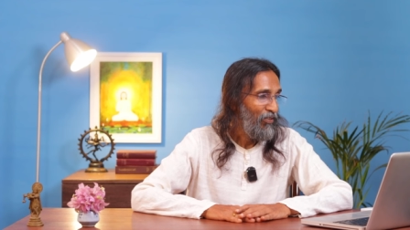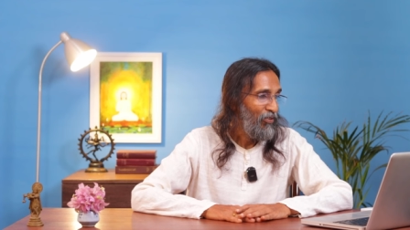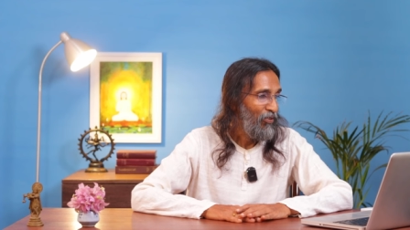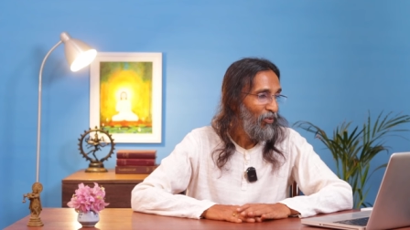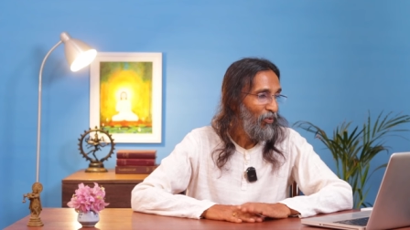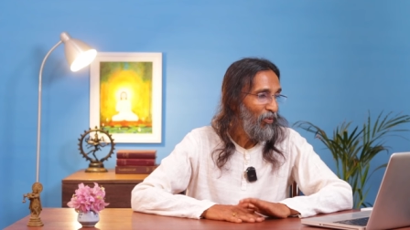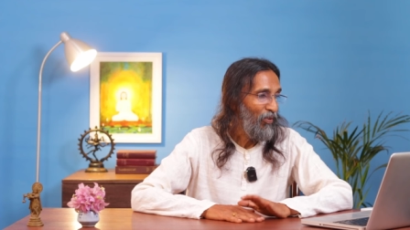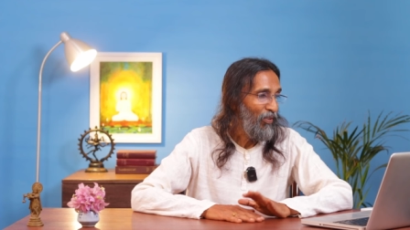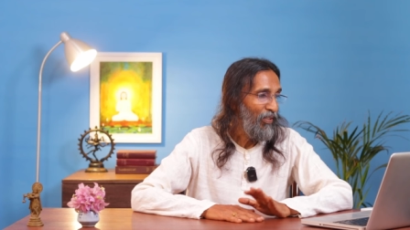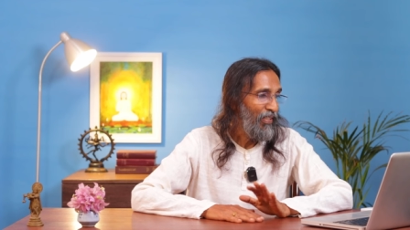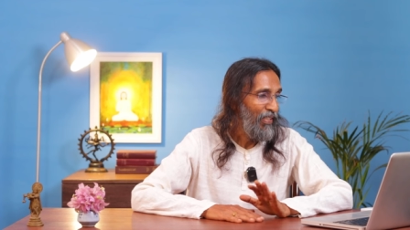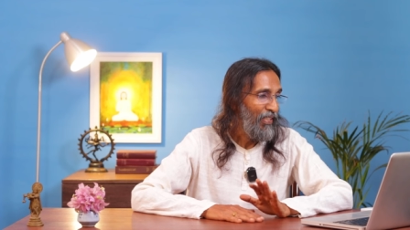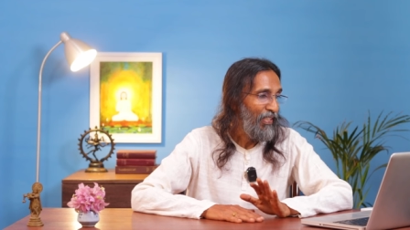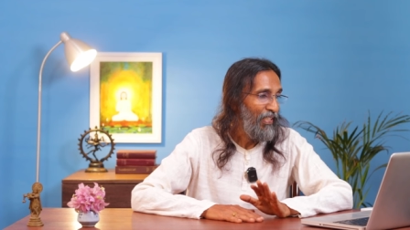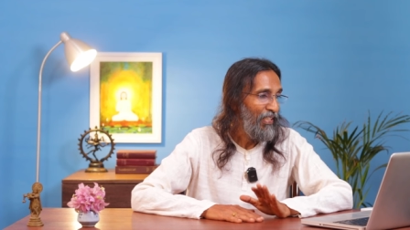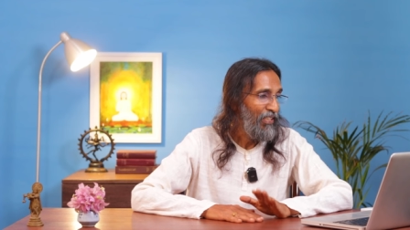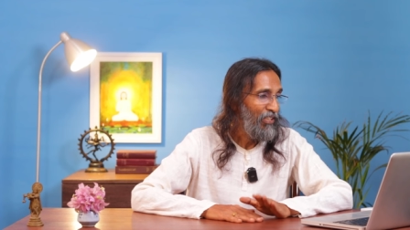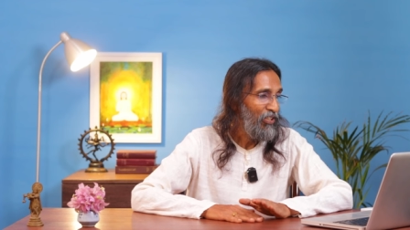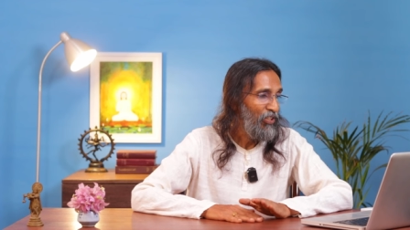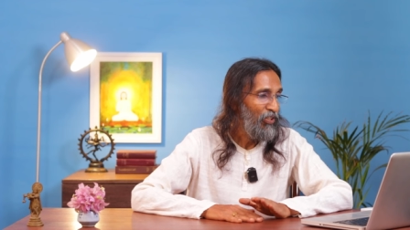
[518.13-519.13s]
So
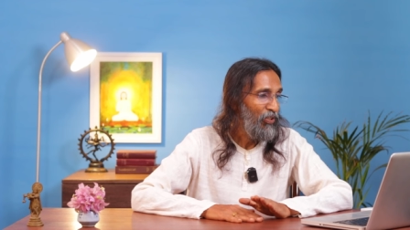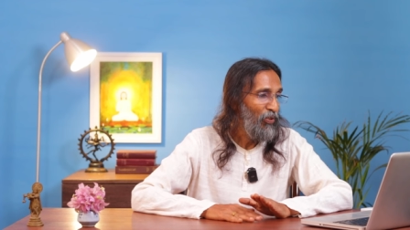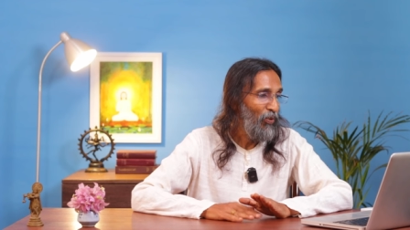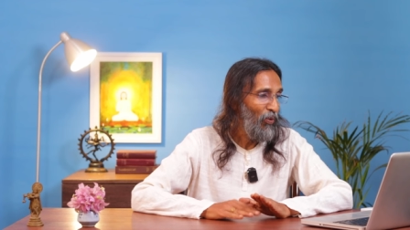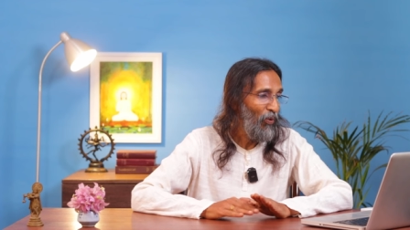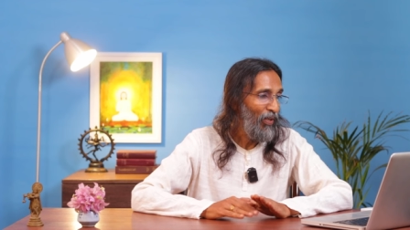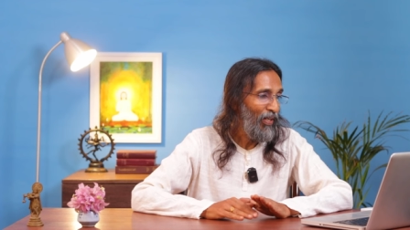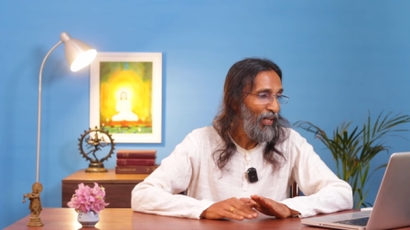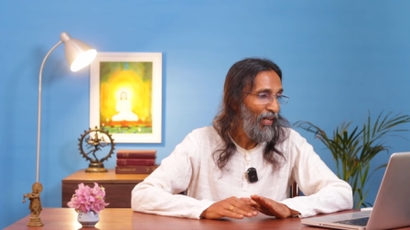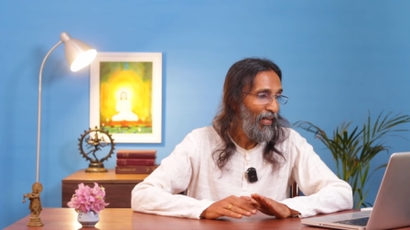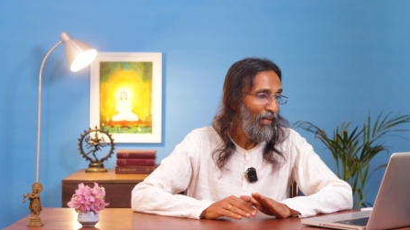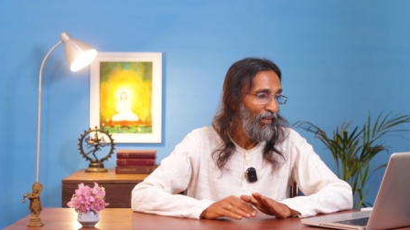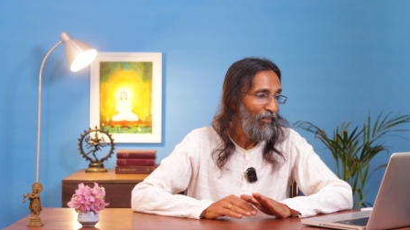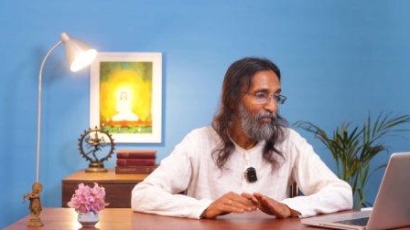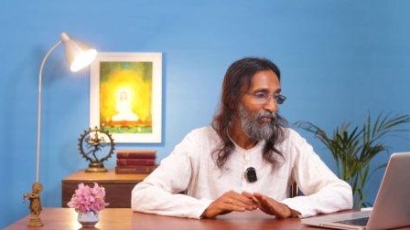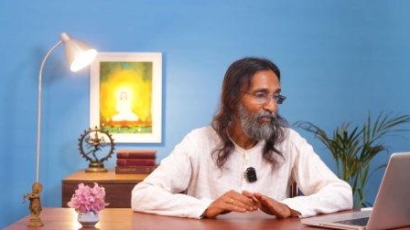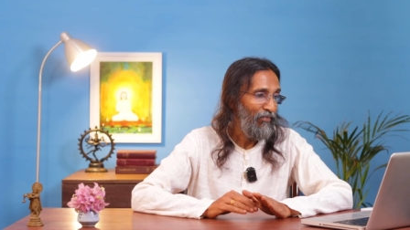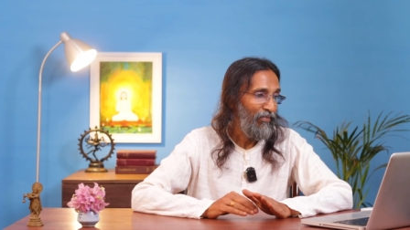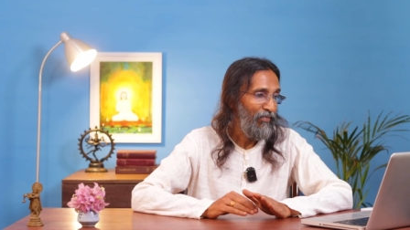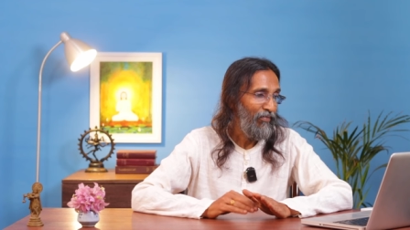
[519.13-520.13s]
his yoga,
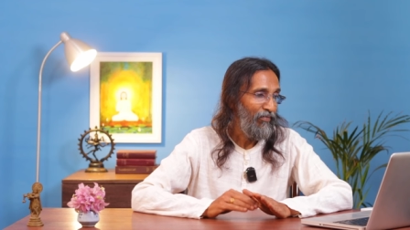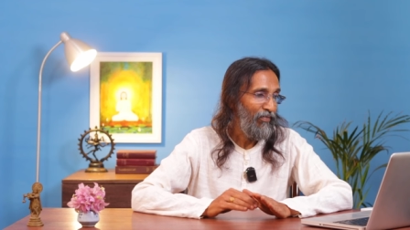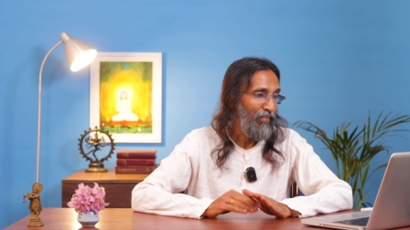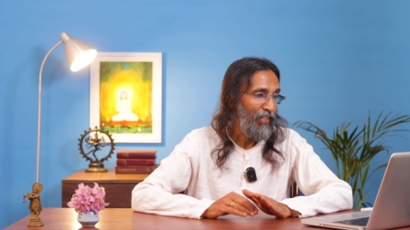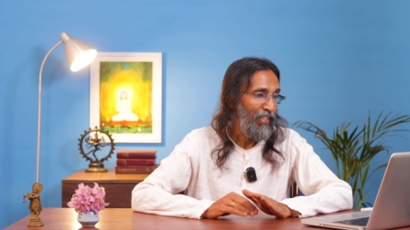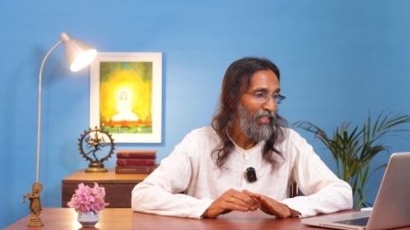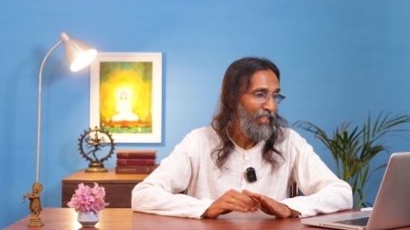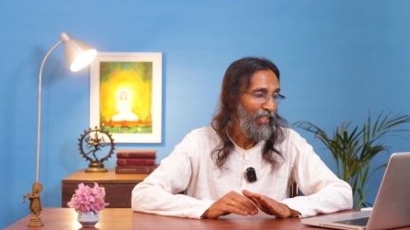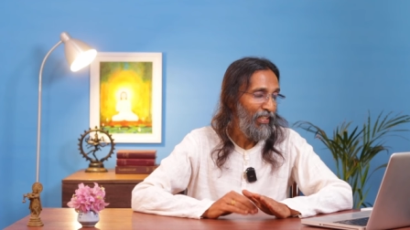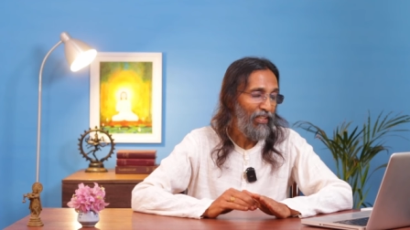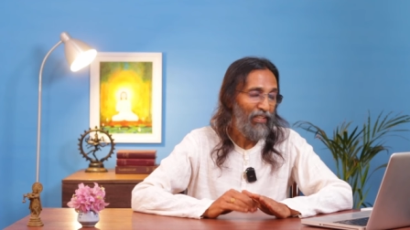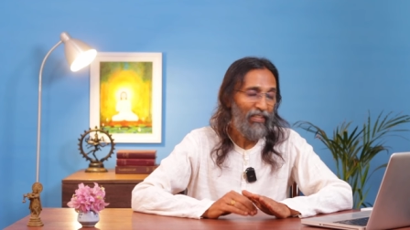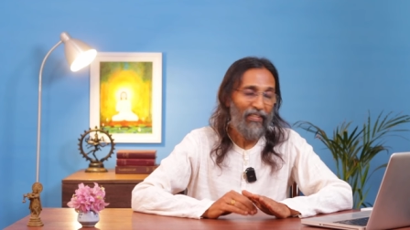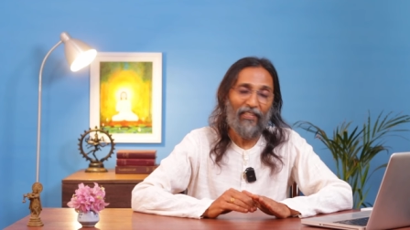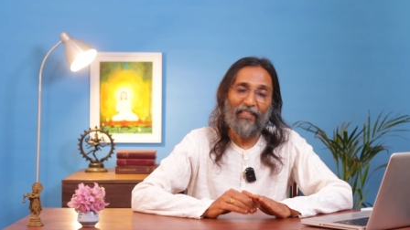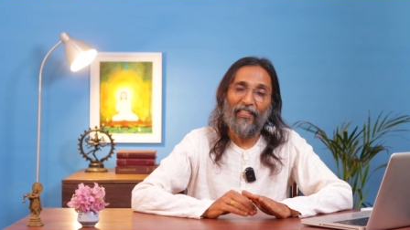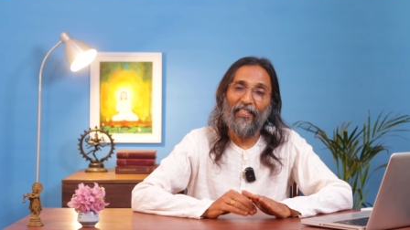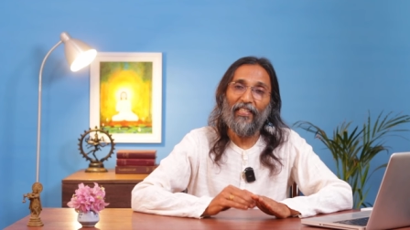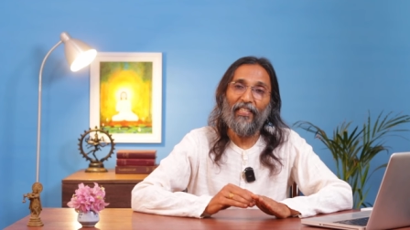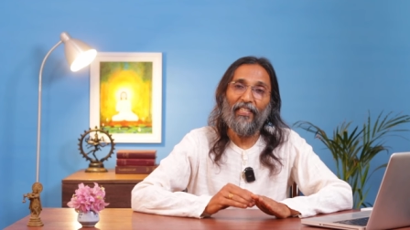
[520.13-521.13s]
here
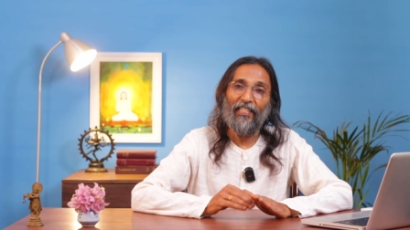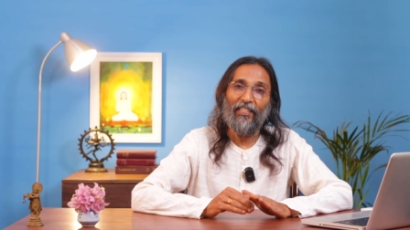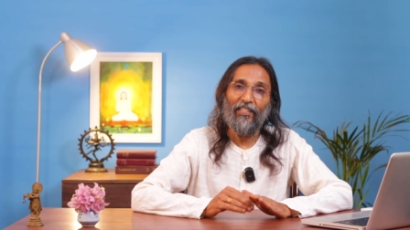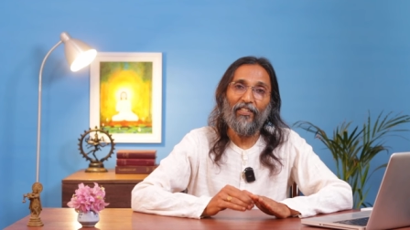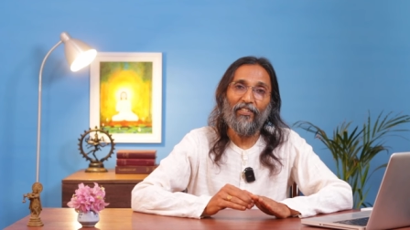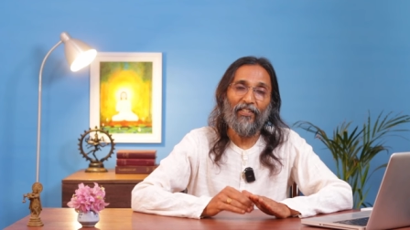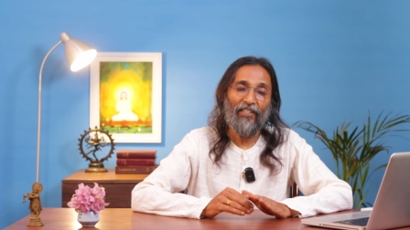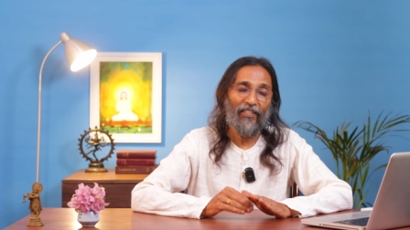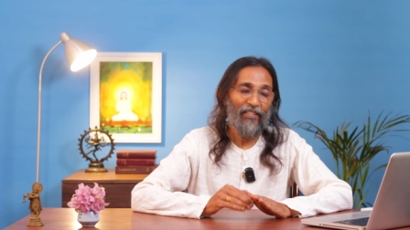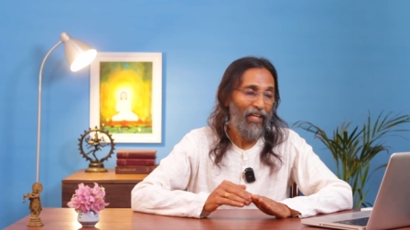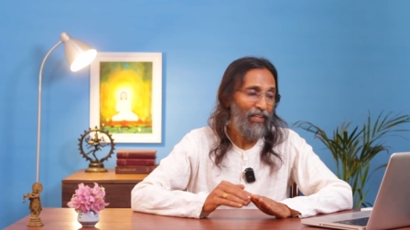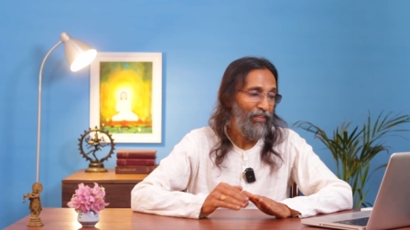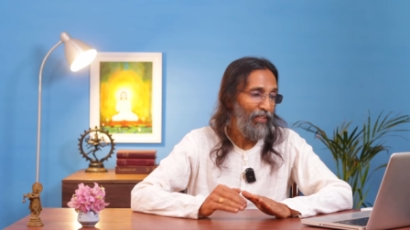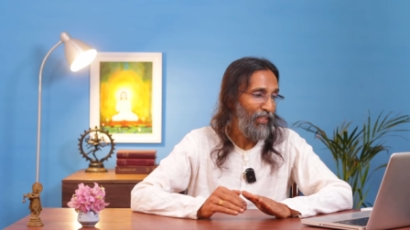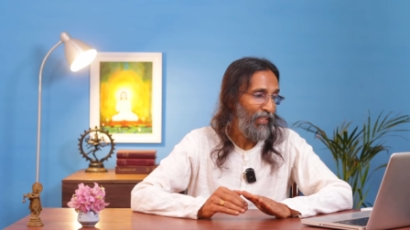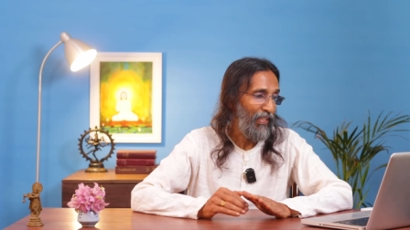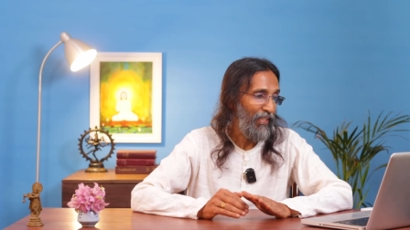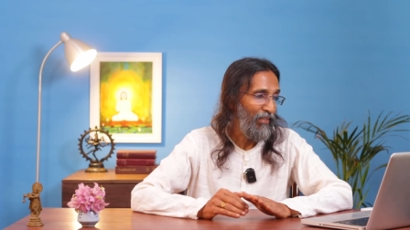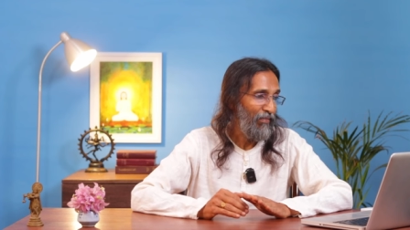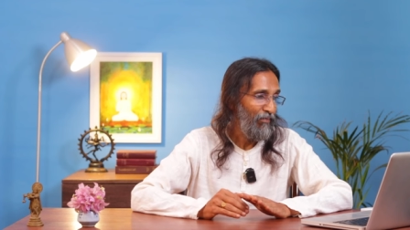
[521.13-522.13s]
he is the
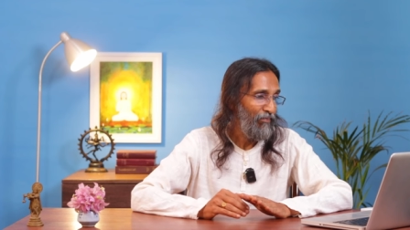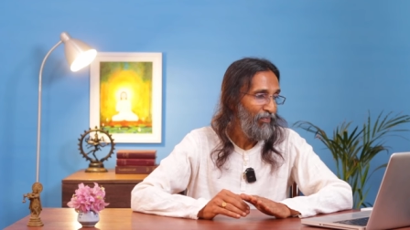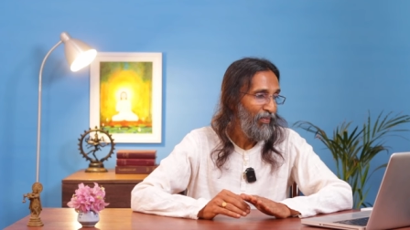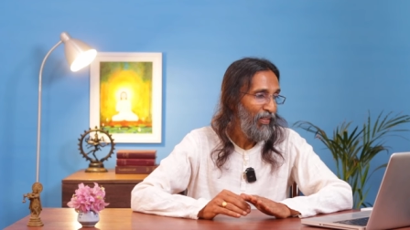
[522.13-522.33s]
sadhaka,